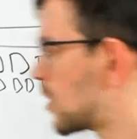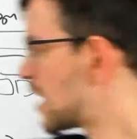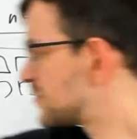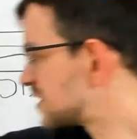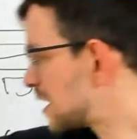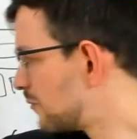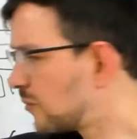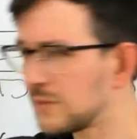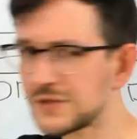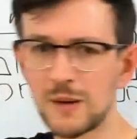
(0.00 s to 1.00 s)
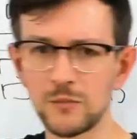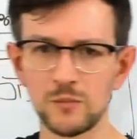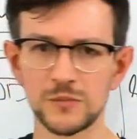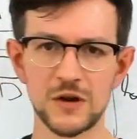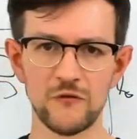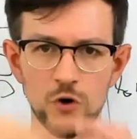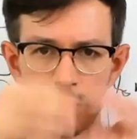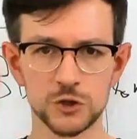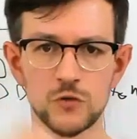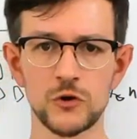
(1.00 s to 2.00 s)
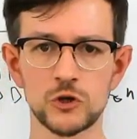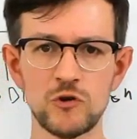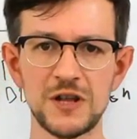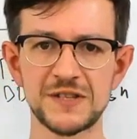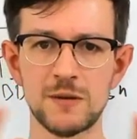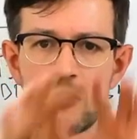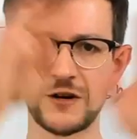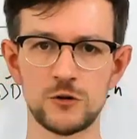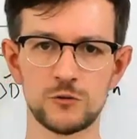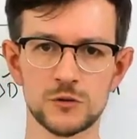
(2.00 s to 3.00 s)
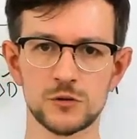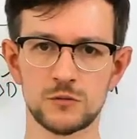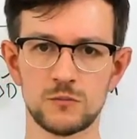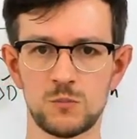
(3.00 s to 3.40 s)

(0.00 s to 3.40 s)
have some vertex of your tree and some radius.